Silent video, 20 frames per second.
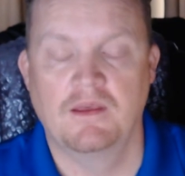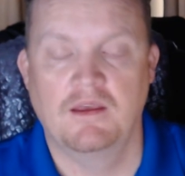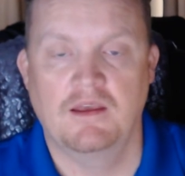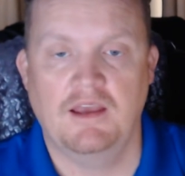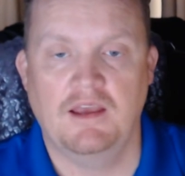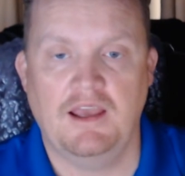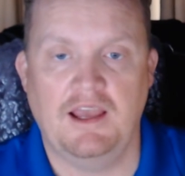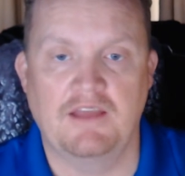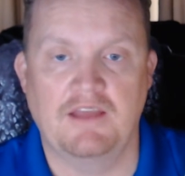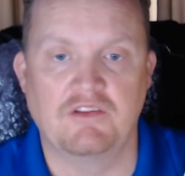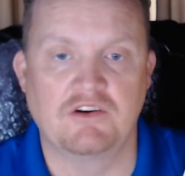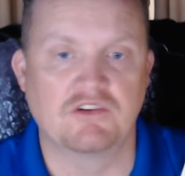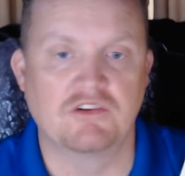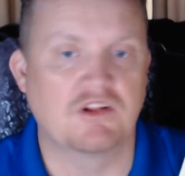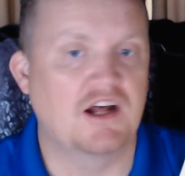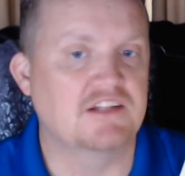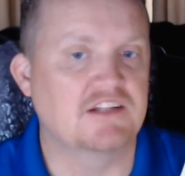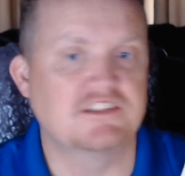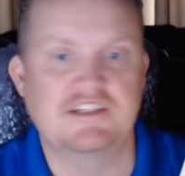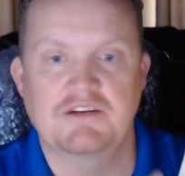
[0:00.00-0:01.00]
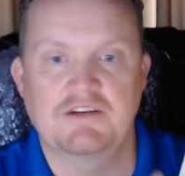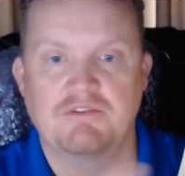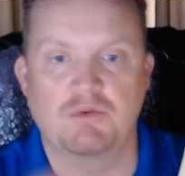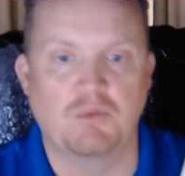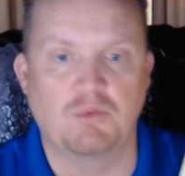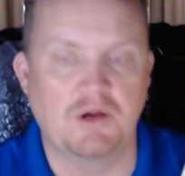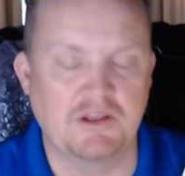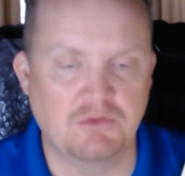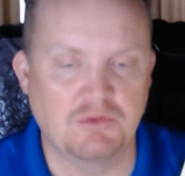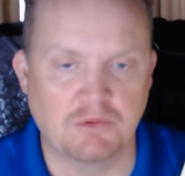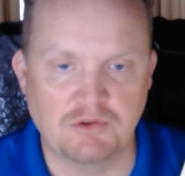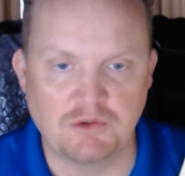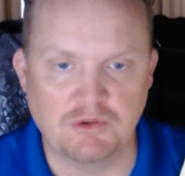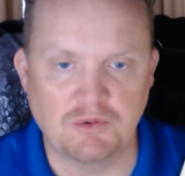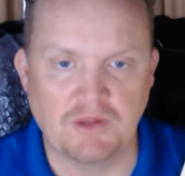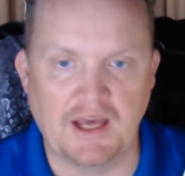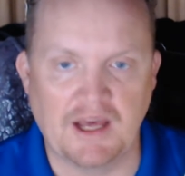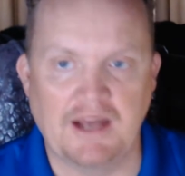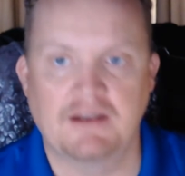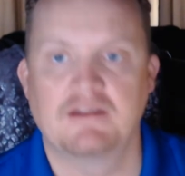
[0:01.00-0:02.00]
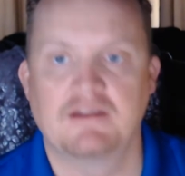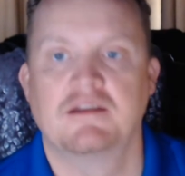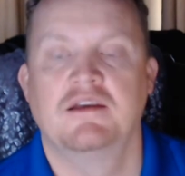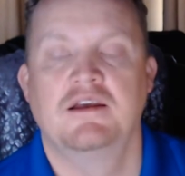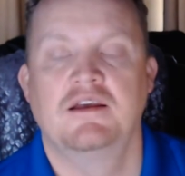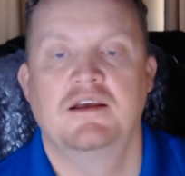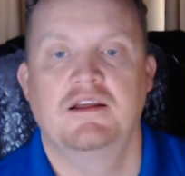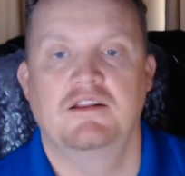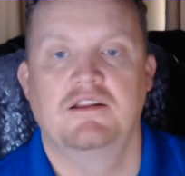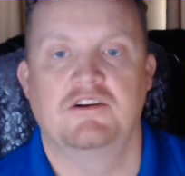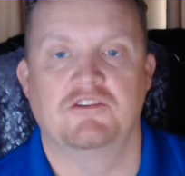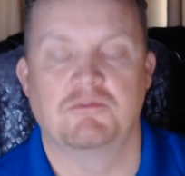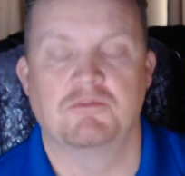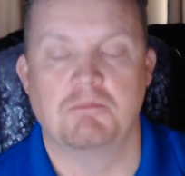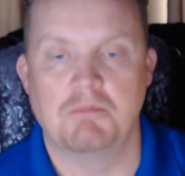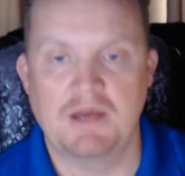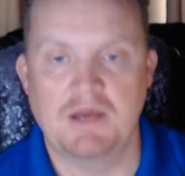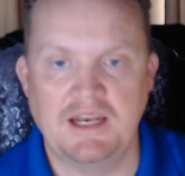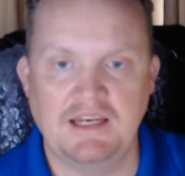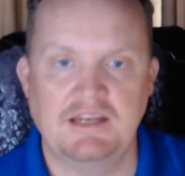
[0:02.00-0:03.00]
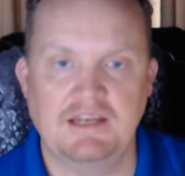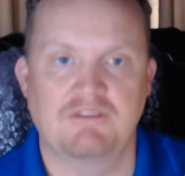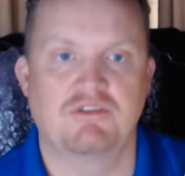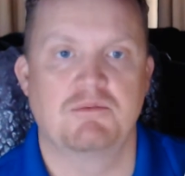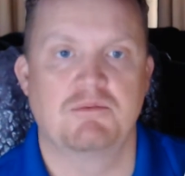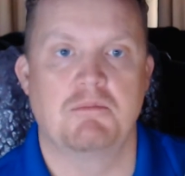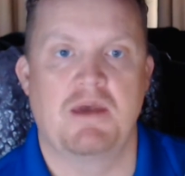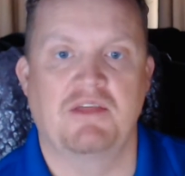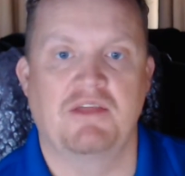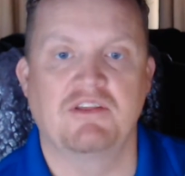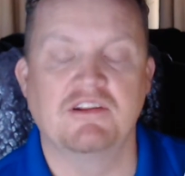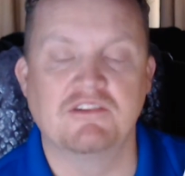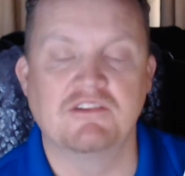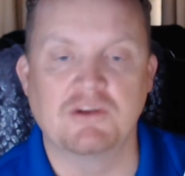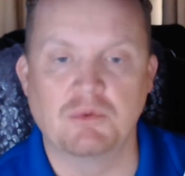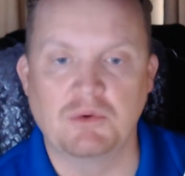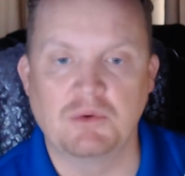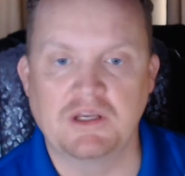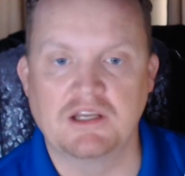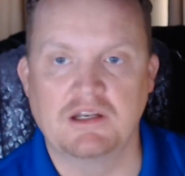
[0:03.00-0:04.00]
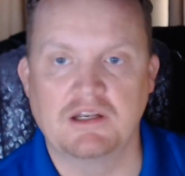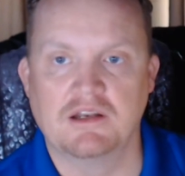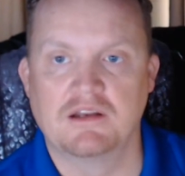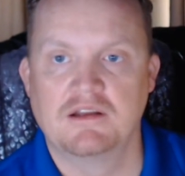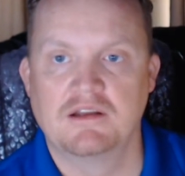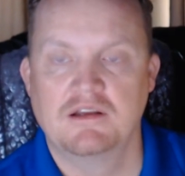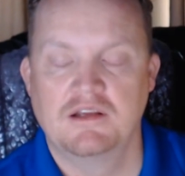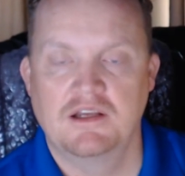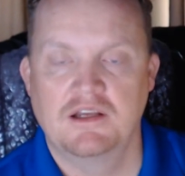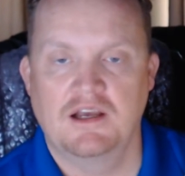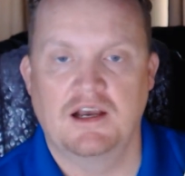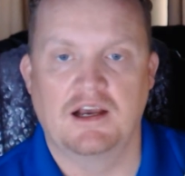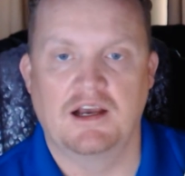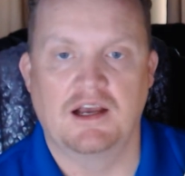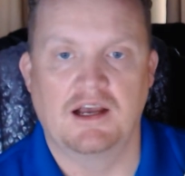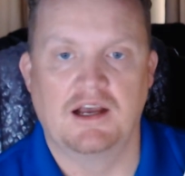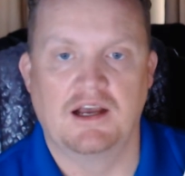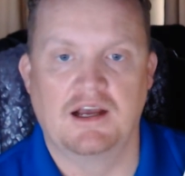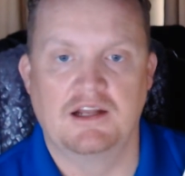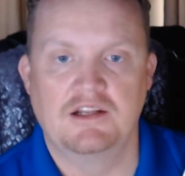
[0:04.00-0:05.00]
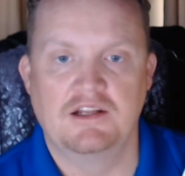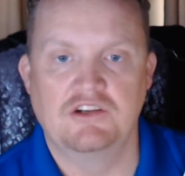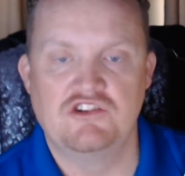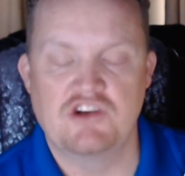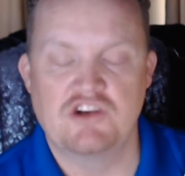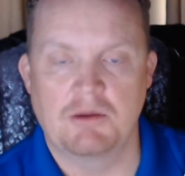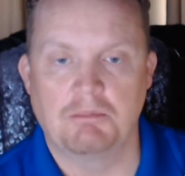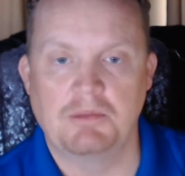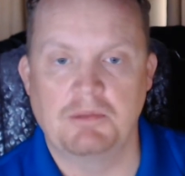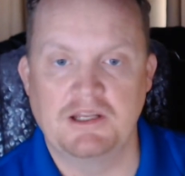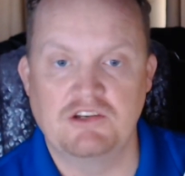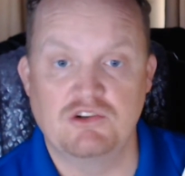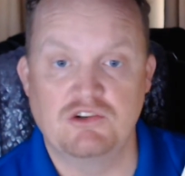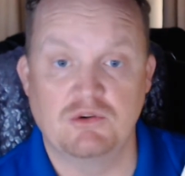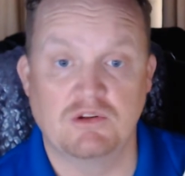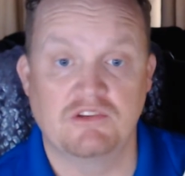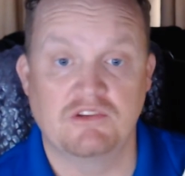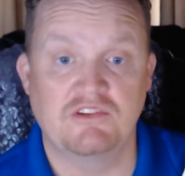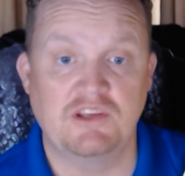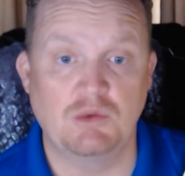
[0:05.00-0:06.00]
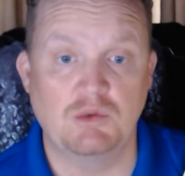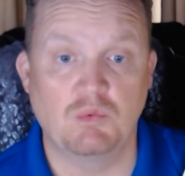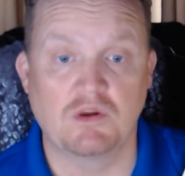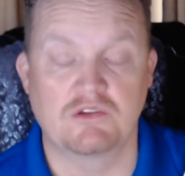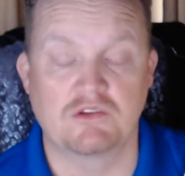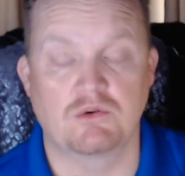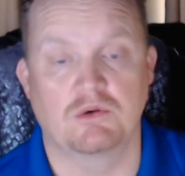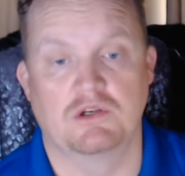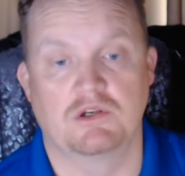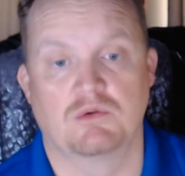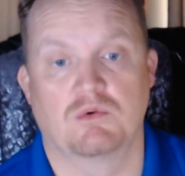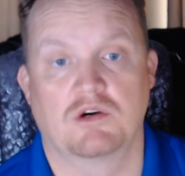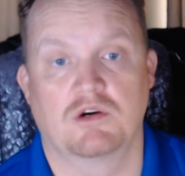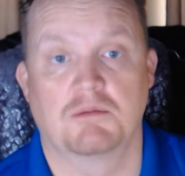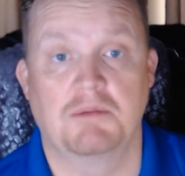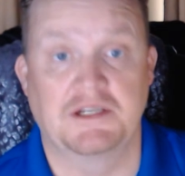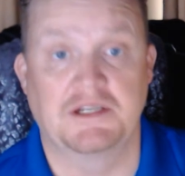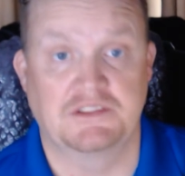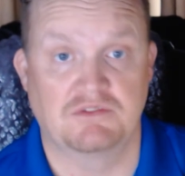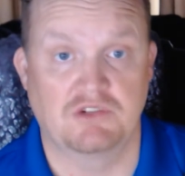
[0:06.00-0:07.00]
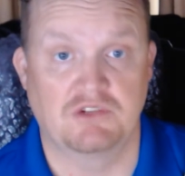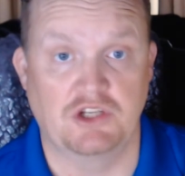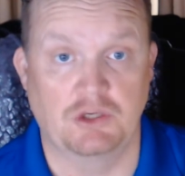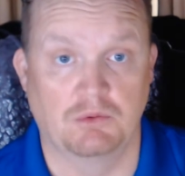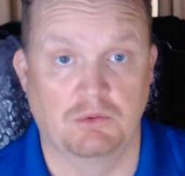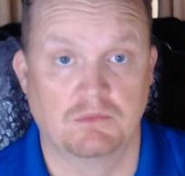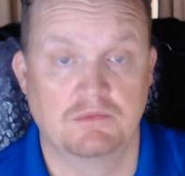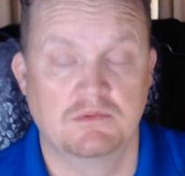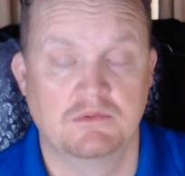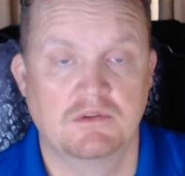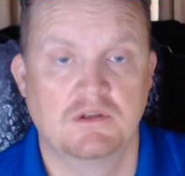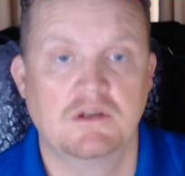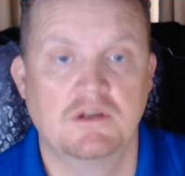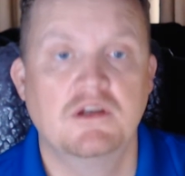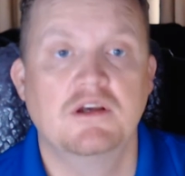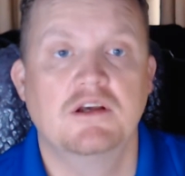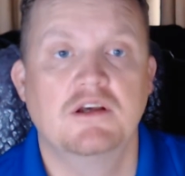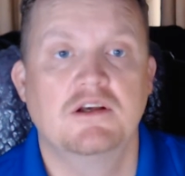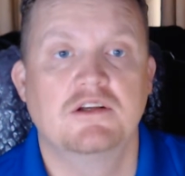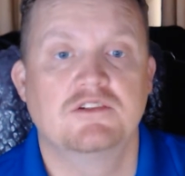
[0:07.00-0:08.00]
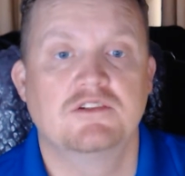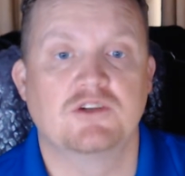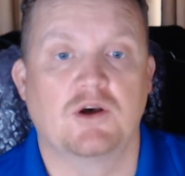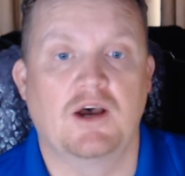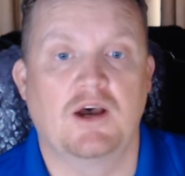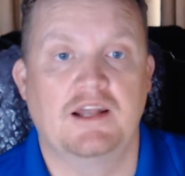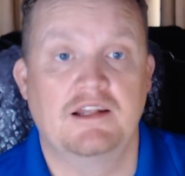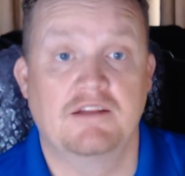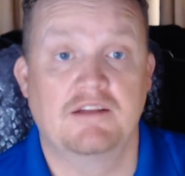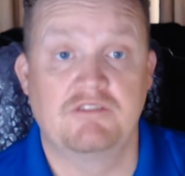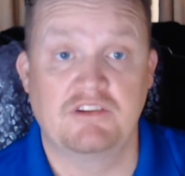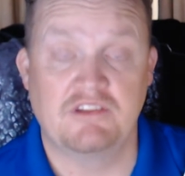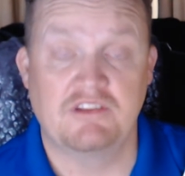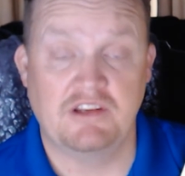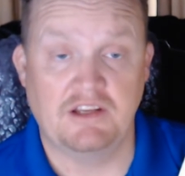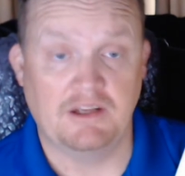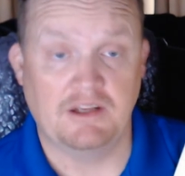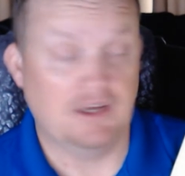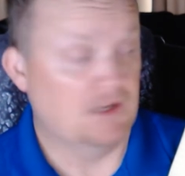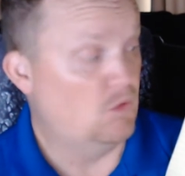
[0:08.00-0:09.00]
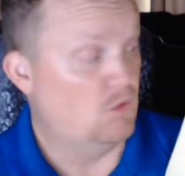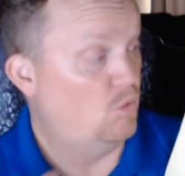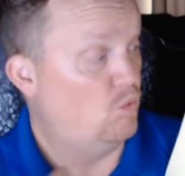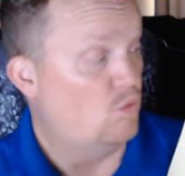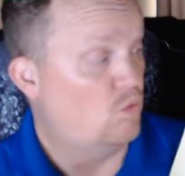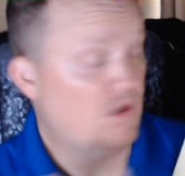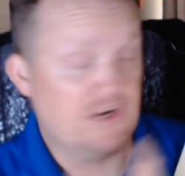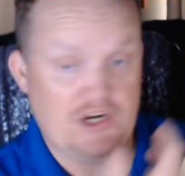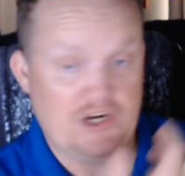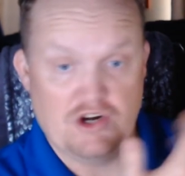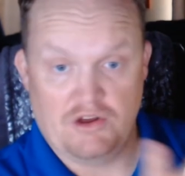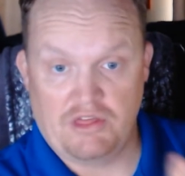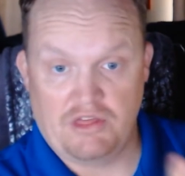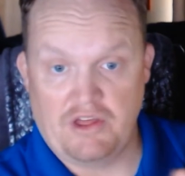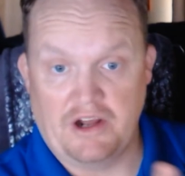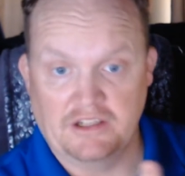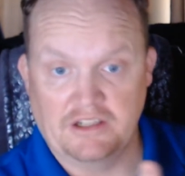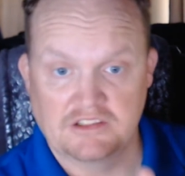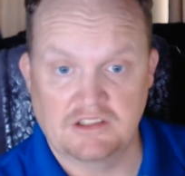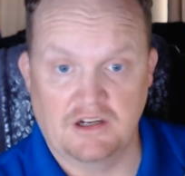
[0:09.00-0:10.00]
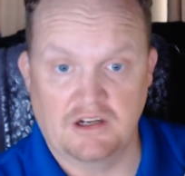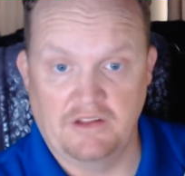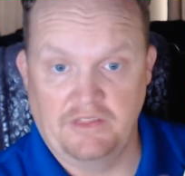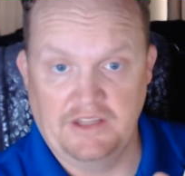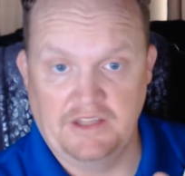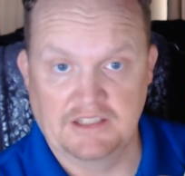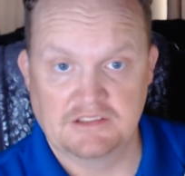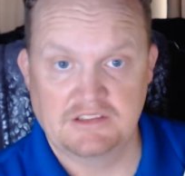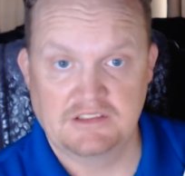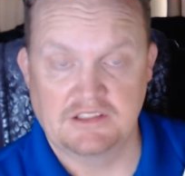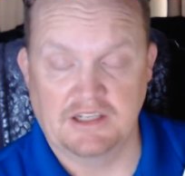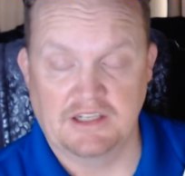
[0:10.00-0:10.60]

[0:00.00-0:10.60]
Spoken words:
And there's lots of different ways we'll do that. There's many different methods that we can jump into to see what's going to work best for you. So I'd love to see what are your thoughts on this